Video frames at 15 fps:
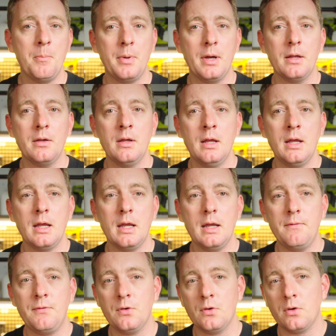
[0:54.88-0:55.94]
but
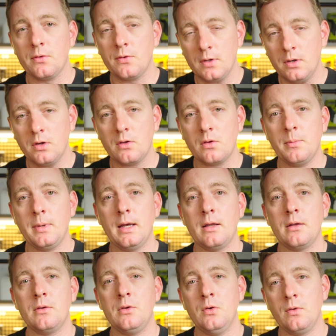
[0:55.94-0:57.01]
if you're serious
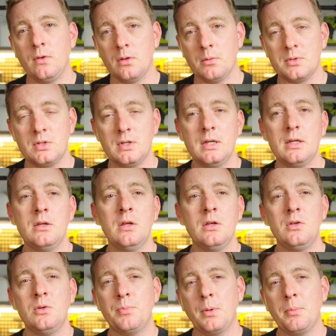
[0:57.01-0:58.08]
about using the machine,
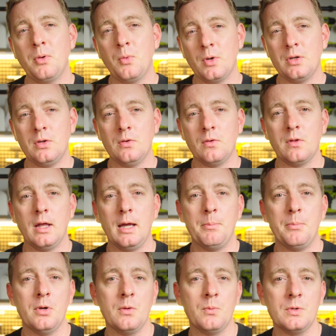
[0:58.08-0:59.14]
you probably want to use
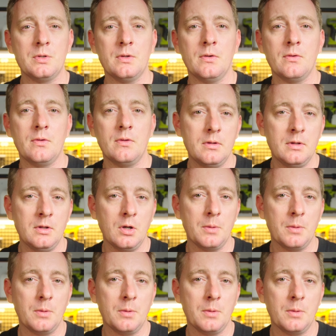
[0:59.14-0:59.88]
Lightburn, which is the